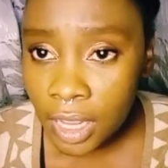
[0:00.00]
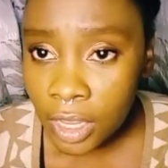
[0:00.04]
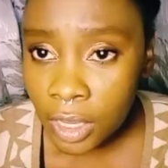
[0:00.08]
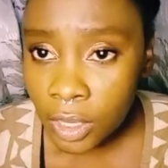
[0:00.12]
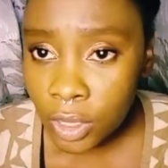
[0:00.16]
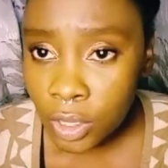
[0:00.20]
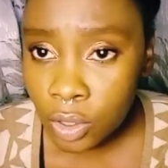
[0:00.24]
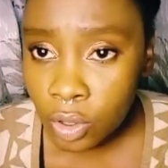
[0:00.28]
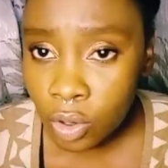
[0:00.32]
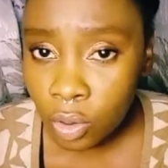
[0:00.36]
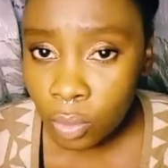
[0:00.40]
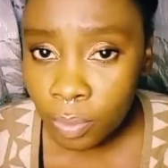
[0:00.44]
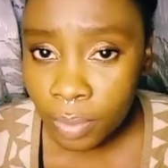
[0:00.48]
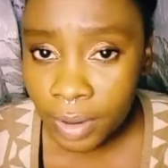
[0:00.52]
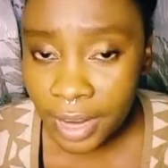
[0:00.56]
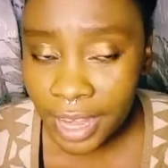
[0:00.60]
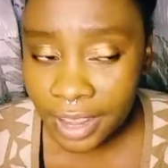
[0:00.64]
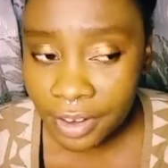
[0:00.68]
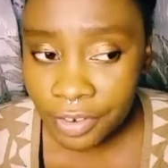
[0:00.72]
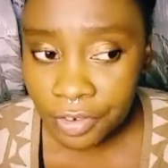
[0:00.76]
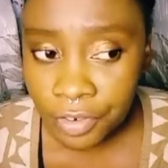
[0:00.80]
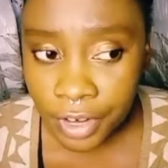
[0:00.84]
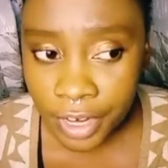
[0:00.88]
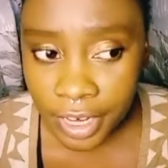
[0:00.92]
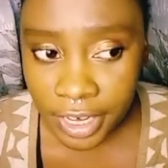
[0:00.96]
you know, blood
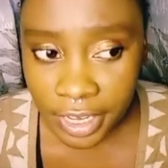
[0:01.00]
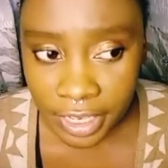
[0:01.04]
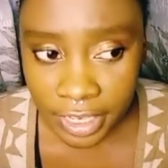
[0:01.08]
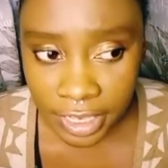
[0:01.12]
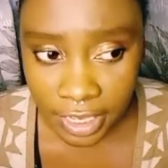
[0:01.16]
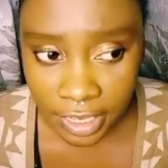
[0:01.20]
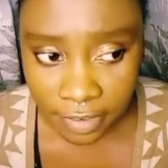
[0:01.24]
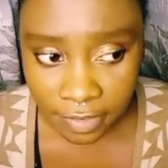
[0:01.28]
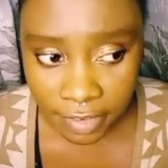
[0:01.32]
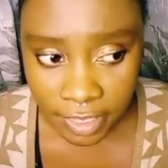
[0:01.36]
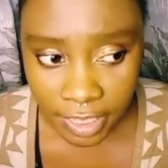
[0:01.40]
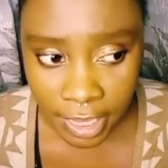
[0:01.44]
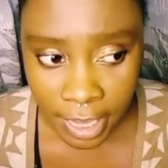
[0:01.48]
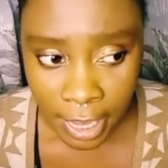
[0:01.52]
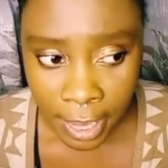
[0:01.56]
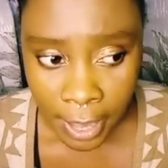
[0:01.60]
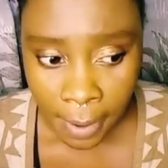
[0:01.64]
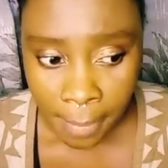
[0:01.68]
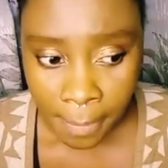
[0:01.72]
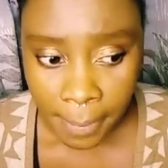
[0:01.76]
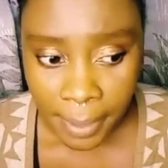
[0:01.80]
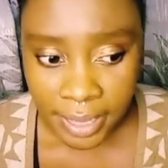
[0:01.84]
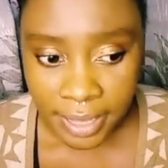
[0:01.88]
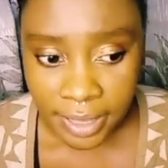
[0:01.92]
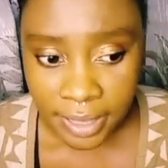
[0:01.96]
relatives,
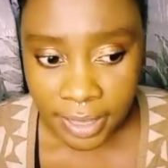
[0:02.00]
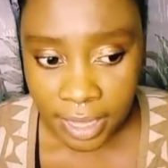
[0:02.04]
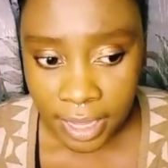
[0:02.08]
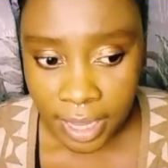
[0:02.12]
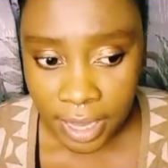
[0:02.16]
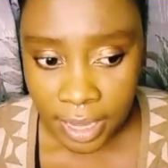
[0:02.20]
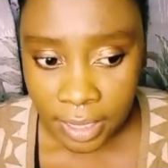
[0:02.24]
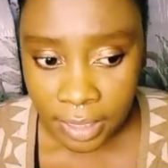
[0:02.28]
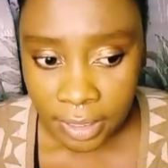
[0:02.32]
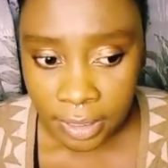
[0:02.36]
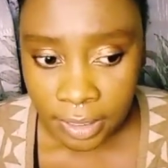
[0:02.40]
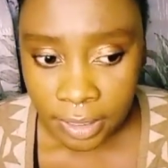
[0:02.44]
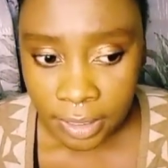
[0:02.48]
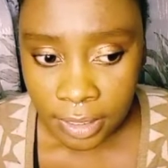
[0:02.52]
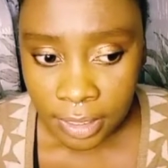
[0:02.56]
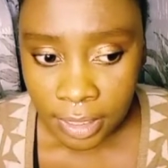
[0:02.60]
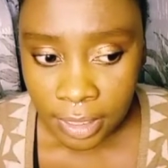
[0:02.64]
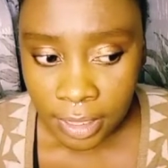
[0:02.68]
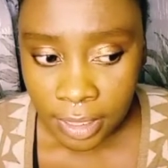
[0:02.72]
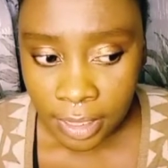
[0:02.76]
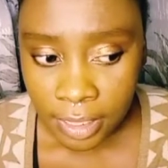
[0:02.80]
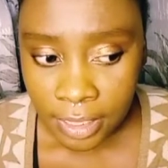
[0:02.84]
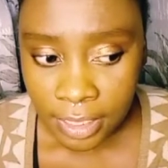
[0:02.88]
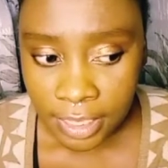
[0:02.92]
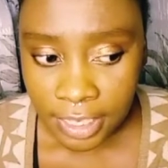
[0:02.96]
but then
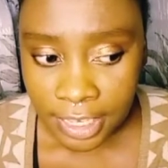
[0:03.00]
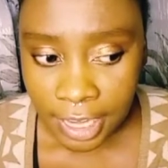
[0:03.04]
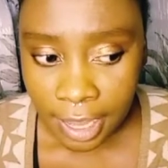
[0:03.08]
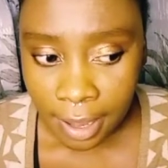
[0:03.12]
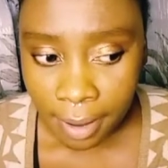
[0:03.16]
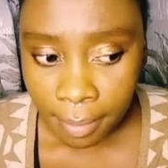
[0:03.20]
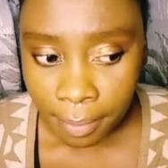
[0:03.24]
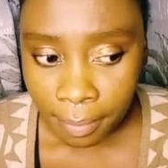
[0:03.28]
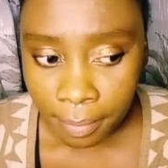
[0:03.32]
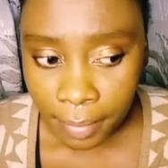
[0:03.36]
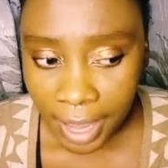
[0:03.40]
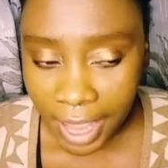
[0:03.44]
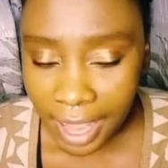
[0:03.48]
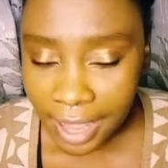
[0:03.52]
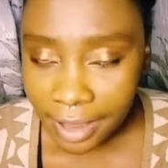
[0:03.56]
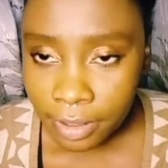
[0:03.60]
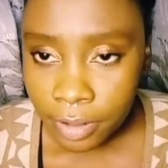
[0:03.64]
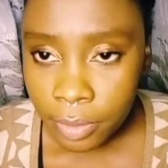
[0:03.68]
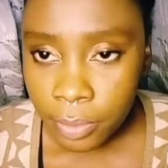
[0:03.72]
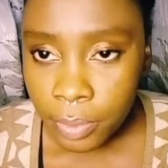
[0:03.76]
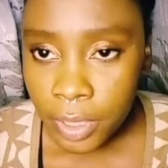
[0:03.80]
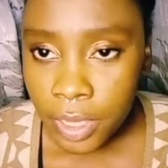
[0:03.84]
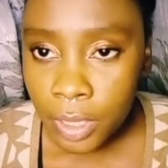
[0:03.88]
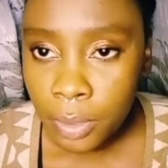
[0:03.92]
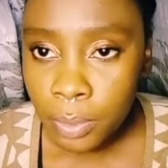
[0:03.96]
some other
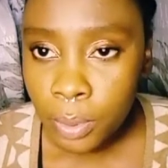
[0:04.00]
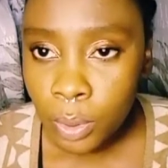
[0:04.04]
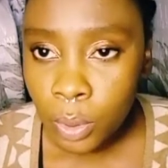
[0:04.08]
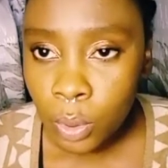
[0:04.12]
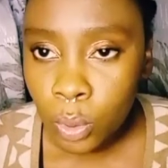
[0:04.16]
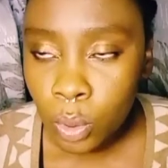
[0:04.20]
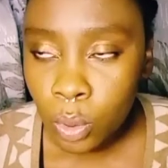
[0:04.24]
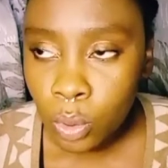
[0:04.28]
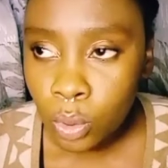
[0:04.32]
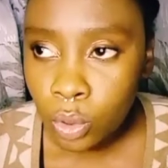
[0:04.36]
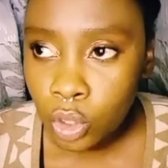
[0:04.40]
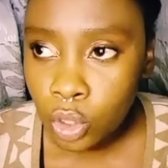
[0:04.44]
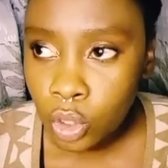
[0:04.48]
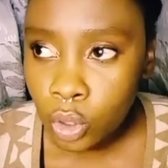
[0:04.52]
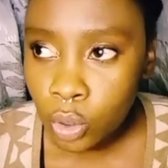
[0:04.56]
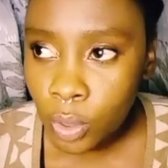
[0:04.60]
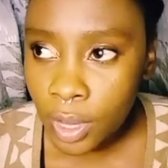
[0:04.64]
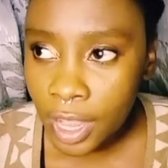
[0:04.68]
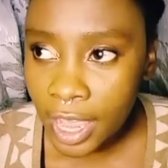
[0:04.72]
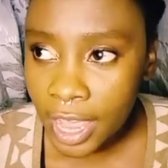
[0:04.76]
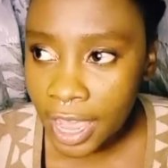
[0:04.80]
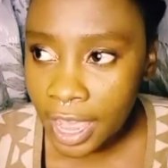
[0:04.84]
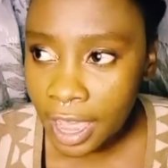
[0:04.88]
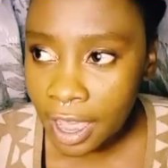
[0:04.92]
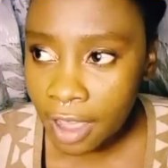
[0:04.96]
people also
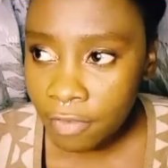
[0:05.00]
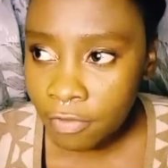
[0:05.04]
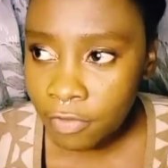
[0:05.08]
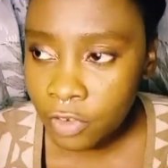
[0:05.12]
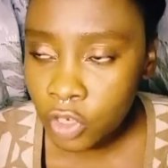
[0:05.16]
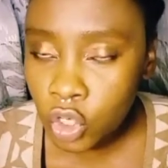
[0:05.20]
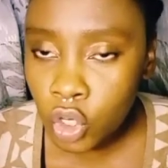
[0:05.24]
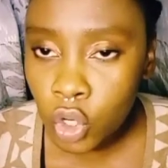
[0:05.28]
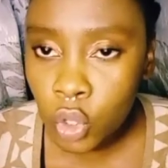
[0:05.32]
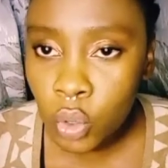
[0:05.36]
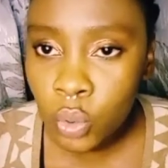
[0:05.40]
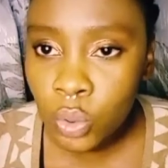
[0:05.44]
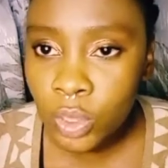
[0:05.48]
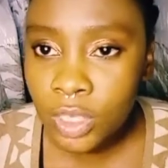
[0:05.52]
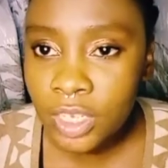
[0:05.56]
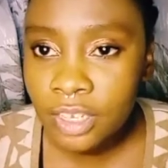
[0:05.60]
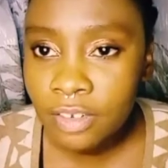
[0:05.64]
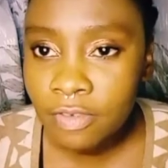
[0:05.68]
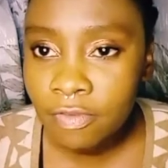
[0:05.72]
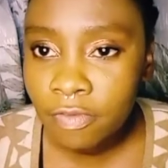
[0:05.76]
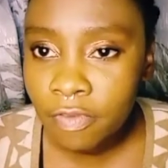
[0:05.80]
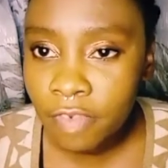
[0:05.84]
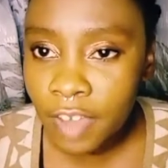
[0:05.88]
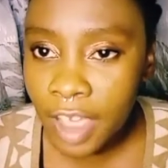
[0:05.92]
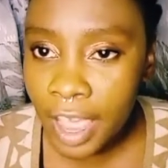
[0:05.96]
have chosen
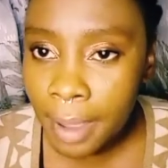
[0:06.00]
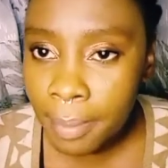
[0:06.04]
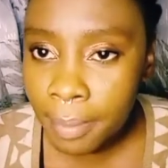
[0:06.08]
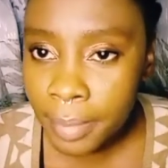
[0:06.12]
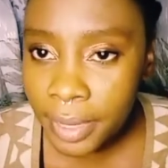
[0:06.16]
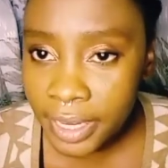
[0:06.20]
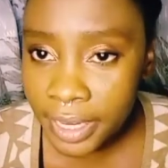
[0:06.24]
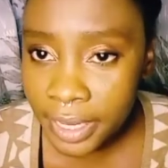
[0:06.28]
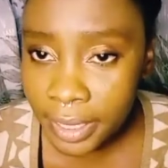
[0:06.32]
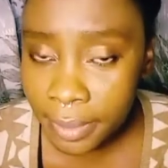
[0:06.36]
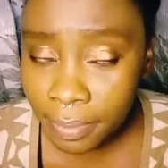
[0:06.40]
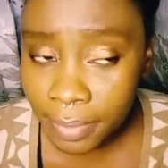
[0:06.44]
family.